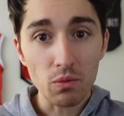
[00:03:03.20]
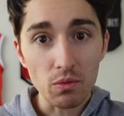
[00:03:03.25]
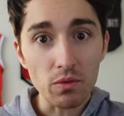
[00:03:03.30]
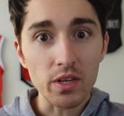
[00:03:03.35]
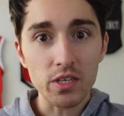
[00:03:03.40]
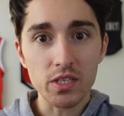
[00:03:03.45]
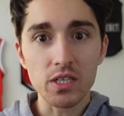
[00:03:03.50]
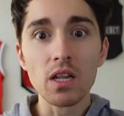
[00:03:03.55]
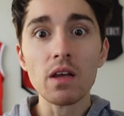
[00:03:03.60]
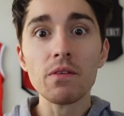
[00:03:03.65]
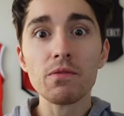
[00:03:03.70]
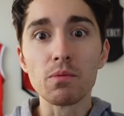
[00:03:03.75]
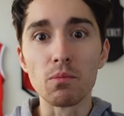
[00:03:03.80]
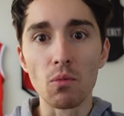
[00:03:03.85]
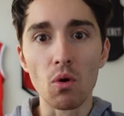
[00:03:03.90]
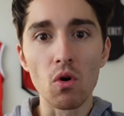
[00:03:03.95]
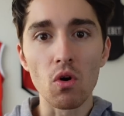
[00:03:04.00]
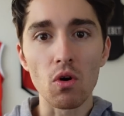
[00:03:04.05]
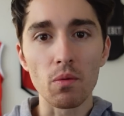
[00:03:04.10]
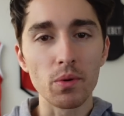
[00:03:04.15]
Let's lift
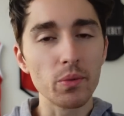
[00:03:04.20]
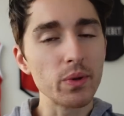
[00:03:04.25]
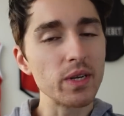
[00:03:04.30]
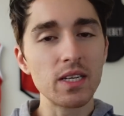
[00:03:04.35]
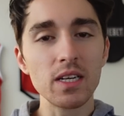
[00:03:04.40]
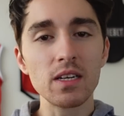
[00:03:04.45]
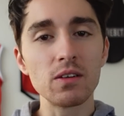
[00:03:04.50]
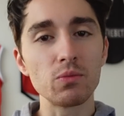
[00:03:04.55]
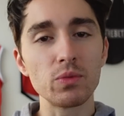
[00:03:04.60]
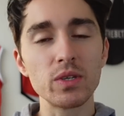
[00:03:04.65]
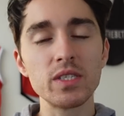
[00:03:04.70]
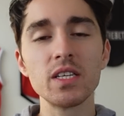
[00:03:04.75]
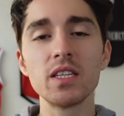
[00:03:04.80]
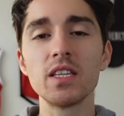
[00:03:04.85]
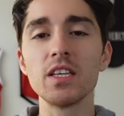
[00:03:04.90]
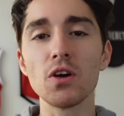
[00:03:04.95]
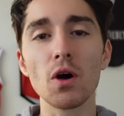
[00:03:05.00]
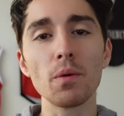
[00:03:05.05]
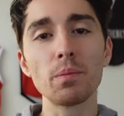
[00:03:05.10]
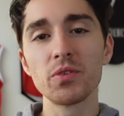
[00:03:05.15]
more. But we didn't. We did
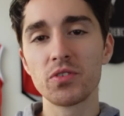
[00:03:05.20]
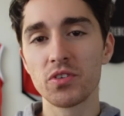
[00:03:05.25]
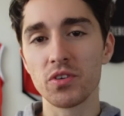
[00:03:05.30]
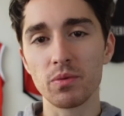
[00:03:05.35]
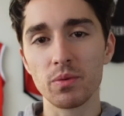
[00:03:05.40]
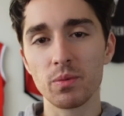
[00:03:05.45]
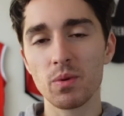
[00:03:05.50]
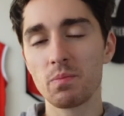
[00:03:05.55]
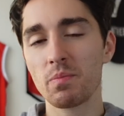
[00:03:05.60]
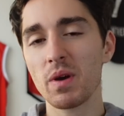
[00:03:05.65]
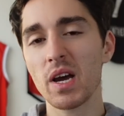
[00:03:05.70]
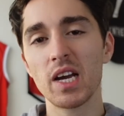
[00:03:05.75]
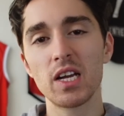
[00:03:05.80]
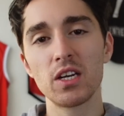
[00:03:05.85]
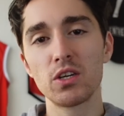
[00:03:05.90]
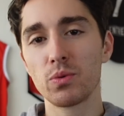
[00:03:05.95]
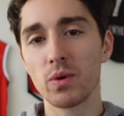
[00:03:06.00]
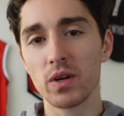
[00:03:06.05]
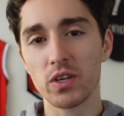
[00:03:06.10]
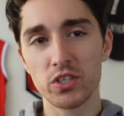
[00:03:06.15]
the opposite. We went back
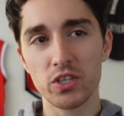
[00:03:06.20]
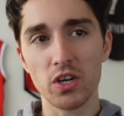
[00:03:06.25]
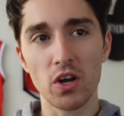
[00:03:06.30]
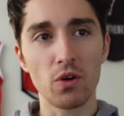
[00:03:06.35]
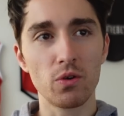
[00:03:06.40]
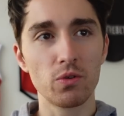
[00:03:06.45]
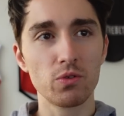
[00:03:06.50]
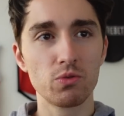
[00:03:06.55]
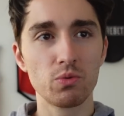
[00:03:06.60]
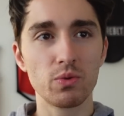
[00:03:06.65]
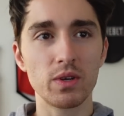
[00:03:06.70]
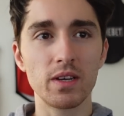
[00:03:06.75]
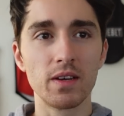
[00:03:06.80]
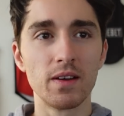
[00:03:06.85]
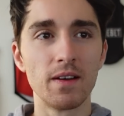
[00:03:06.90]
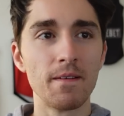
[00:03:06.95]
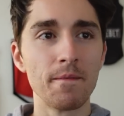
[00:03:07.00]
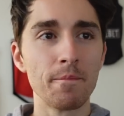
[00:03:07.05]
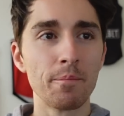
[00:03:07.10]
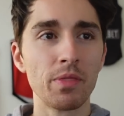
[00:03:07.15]
into our shells. We
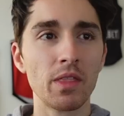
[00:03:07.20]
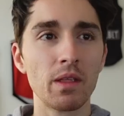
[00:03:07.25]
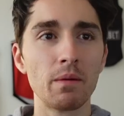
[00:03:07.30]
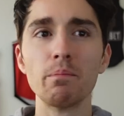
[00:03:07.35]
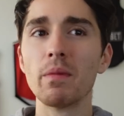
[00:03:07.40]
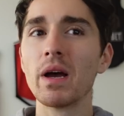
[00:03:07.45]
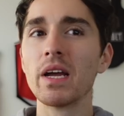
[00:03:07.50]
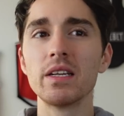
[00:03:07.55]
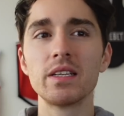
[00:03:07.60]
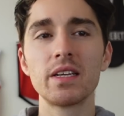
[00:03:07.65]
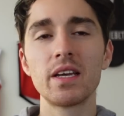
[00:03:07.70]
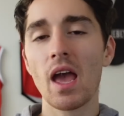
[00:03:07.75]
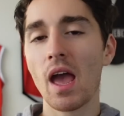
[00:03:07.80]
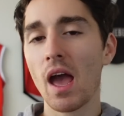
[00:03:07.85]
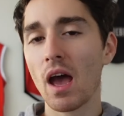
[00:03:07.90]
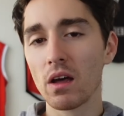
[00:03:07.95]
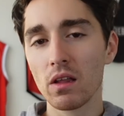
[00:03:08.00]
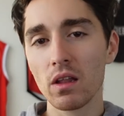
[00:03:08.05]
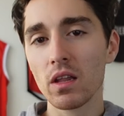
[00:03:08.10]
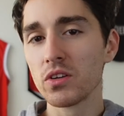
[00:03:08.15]
made
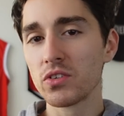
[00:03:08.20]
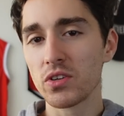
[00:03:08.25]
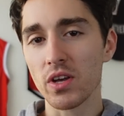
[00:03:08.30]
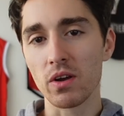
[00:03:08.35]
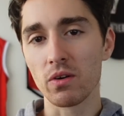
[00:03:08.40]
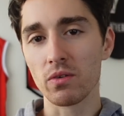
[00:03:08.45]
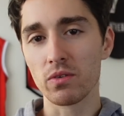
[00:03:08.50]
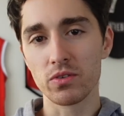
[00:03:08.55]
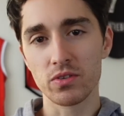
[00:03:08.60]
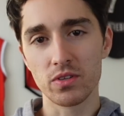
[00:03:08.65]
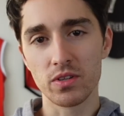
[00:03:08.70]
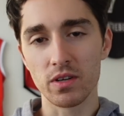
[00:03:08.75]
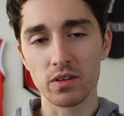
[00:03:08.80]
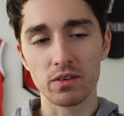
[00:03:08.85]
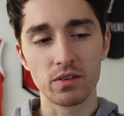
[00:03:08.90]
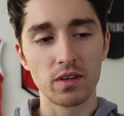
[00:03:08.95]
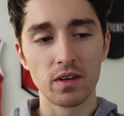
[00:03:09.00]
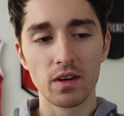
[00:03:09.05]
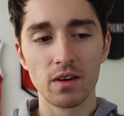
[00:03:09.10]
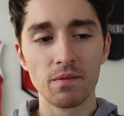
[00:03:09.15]
countless errors
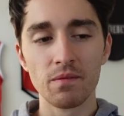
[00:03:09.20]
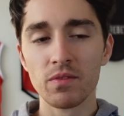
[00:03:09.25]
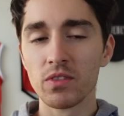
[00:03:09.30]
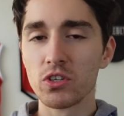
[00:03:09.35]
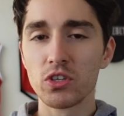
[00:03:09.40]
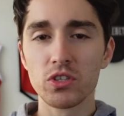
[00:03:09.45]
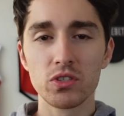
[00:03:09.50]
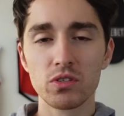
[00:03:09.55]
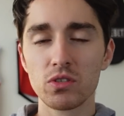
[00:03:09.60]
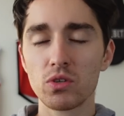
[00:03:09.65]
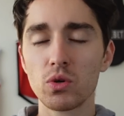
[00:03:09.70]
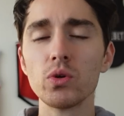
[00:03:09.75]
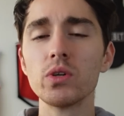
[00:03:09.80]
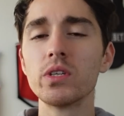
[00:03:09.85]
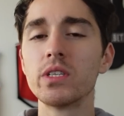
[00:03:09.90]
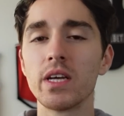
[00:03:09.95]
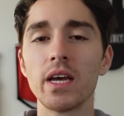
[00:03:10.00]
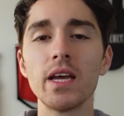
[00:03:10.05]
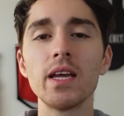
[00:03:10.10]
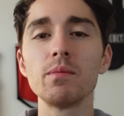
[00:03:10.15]
that just
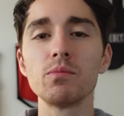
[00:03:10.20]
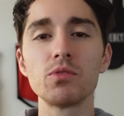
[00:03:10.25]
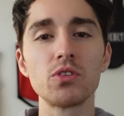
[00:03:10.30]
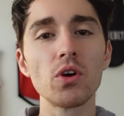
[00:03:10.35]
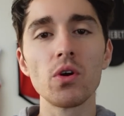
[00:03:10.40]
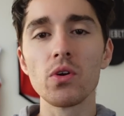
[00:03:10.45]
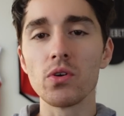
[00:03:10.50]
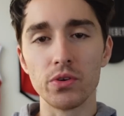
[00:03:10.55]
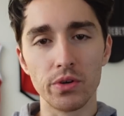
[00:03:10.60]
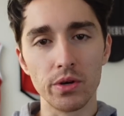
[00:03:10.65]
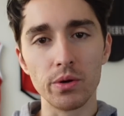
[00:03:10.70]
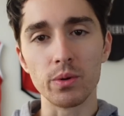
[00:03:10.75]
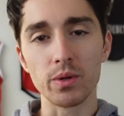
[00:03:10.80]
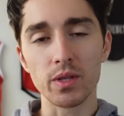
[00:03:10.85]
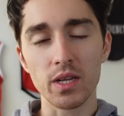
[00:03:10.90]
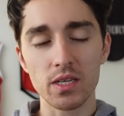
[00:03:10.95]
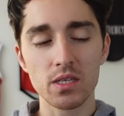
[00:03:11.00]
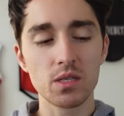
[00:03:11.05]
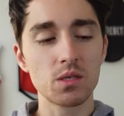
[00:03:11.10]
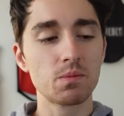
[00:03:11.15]
good teams don't do,
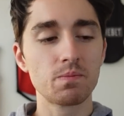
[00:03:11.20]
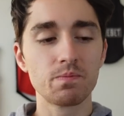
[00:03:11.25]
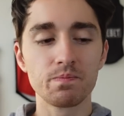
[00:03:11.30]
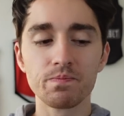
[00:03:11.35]
and that